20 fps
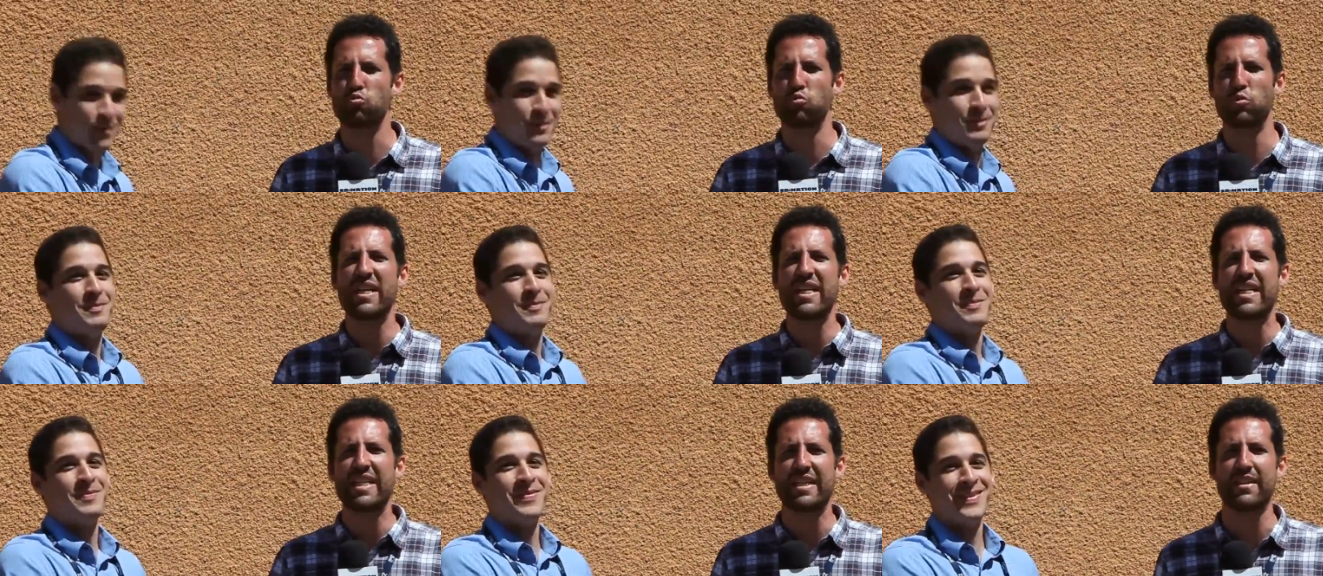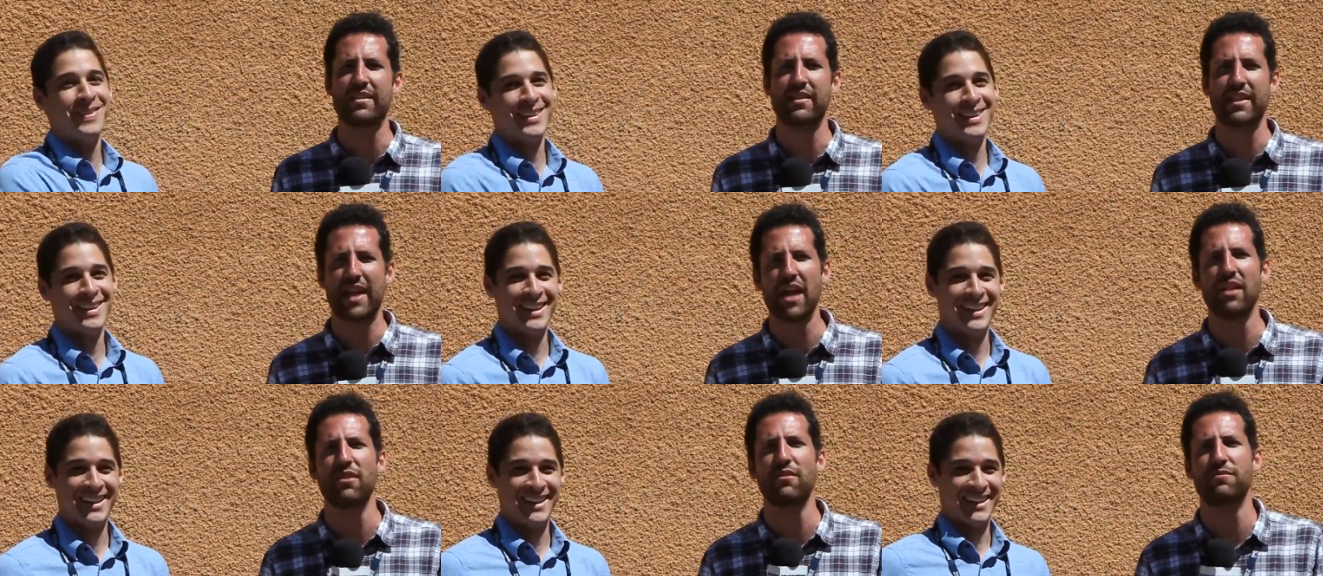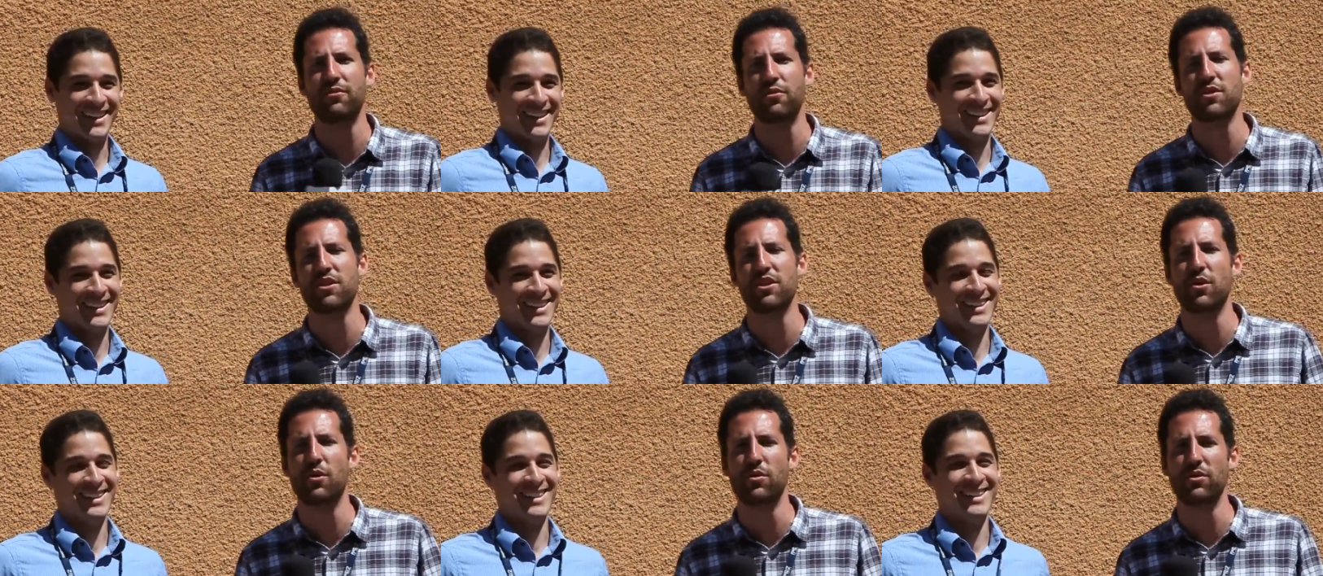Speaker 1: read
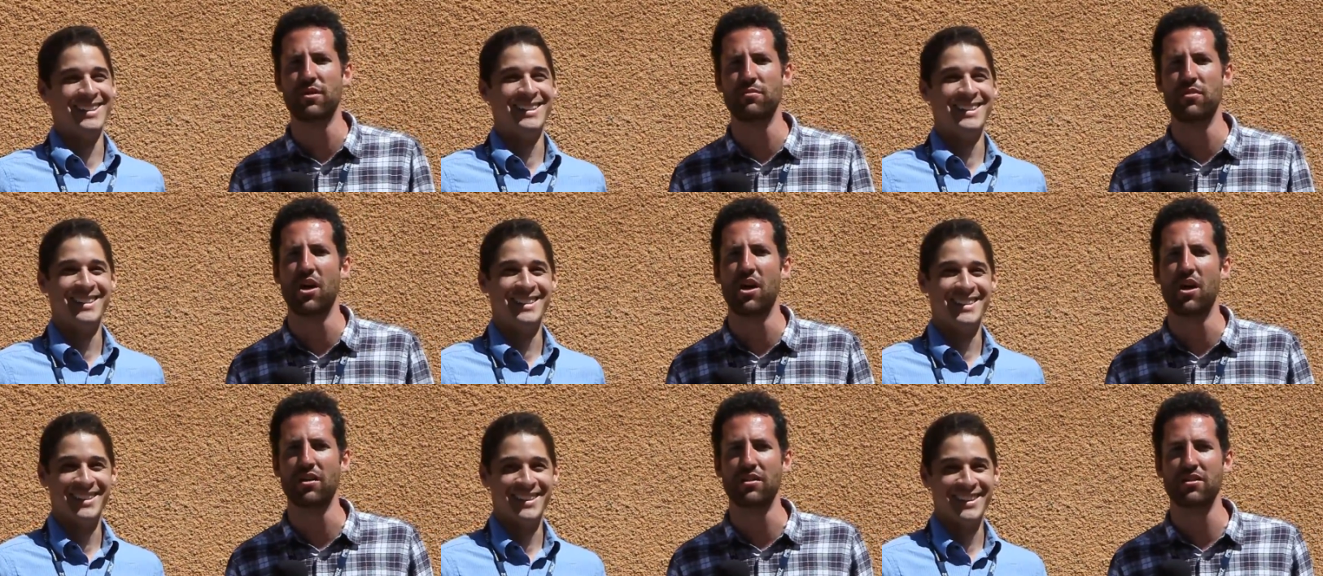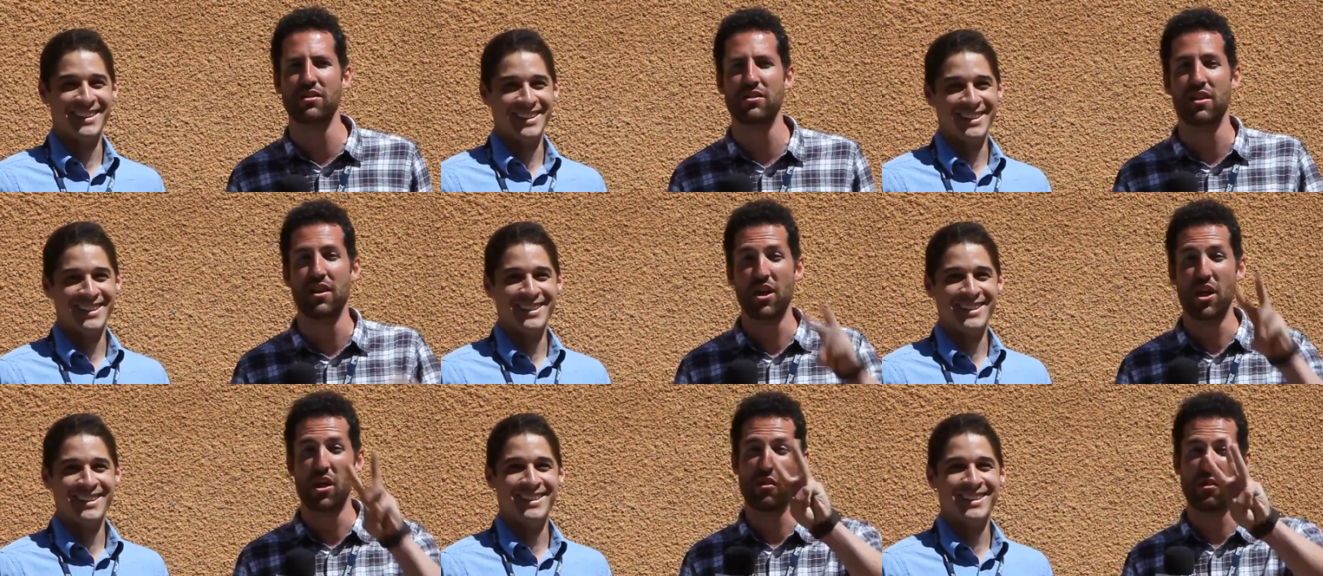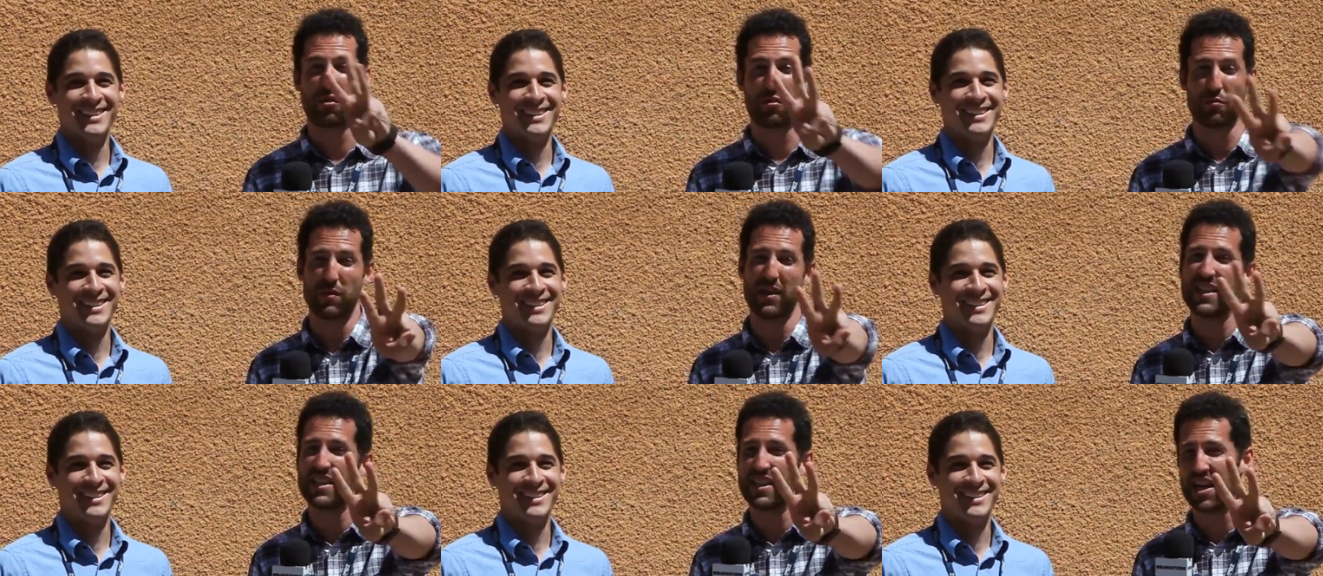California Golden Blogs
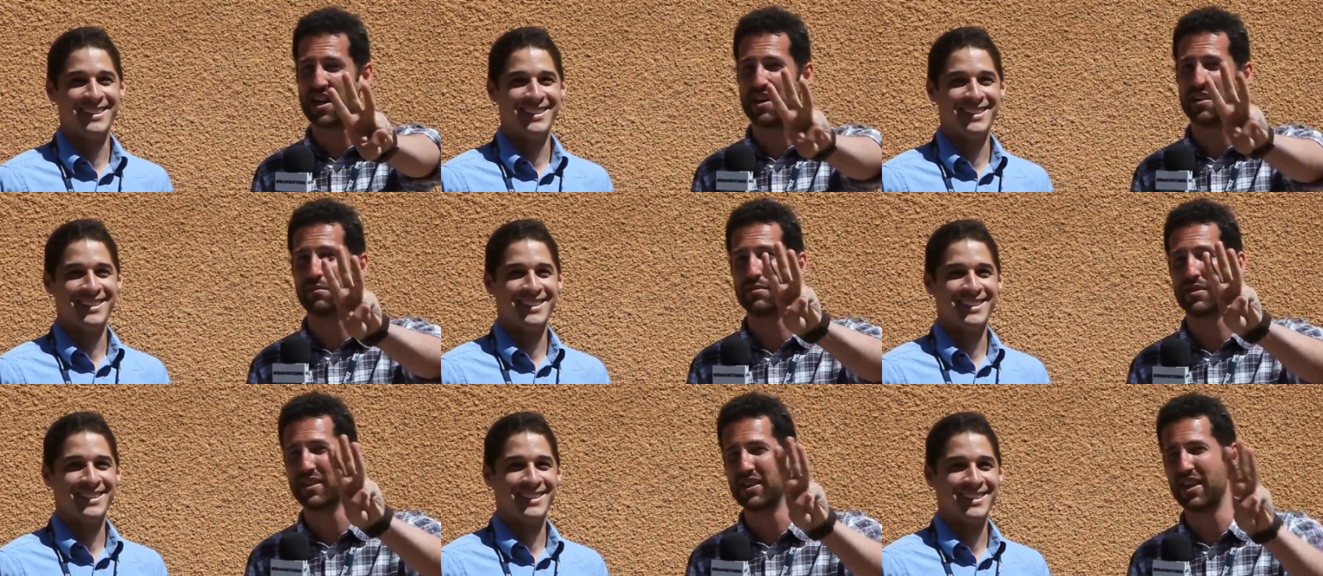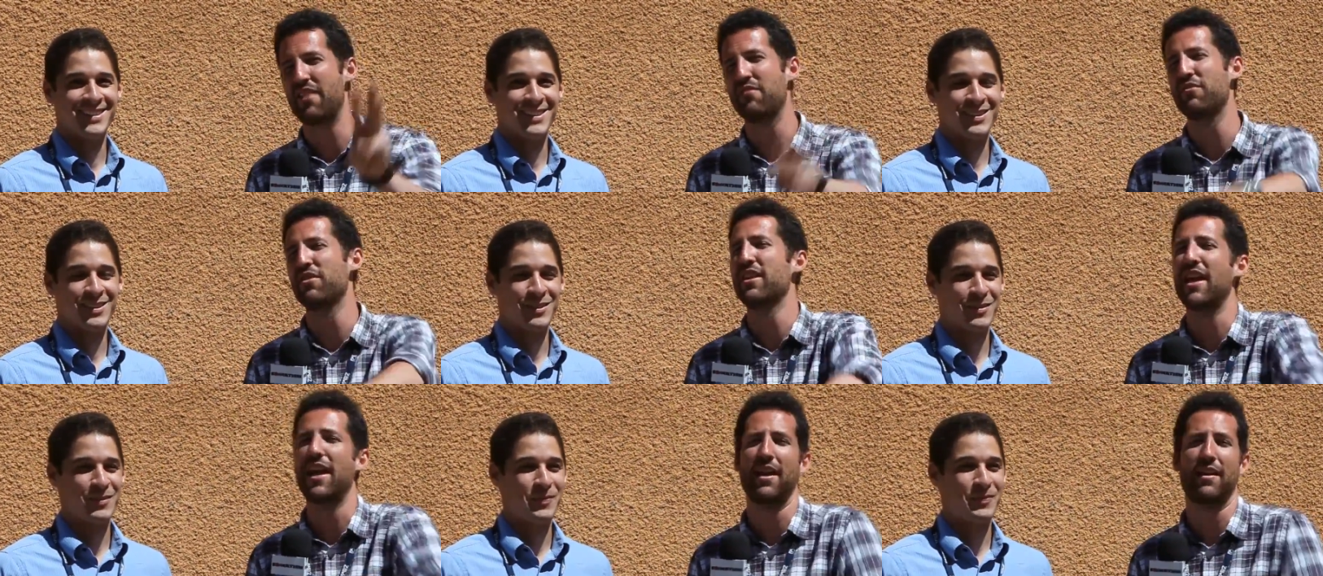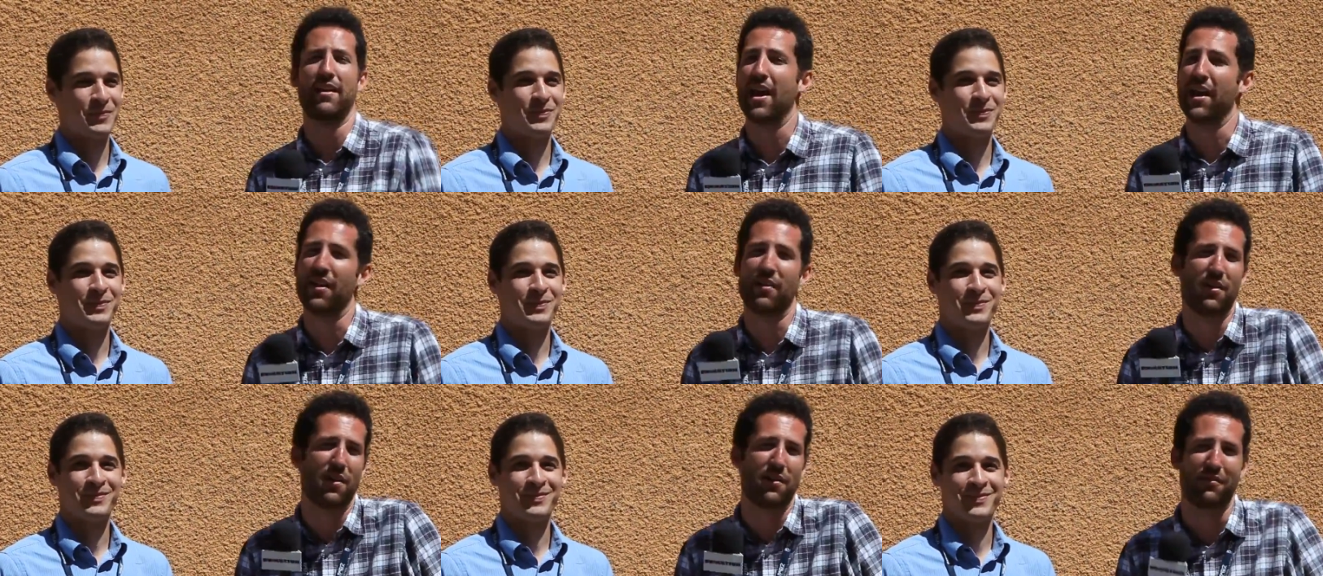three times every day.
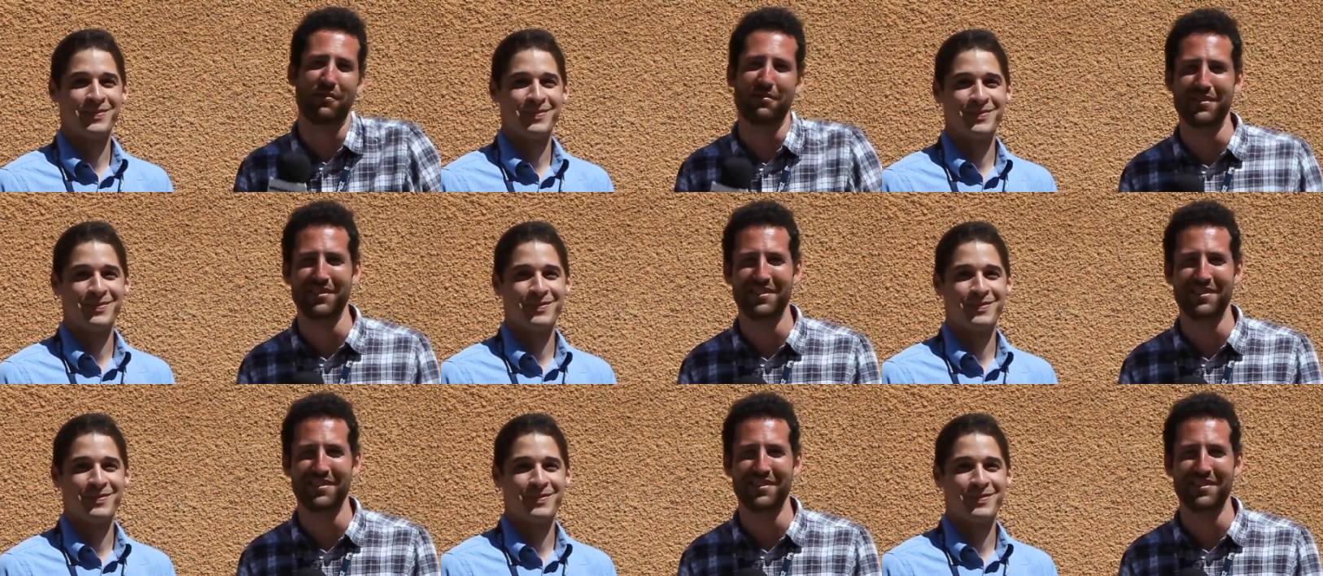I don't know.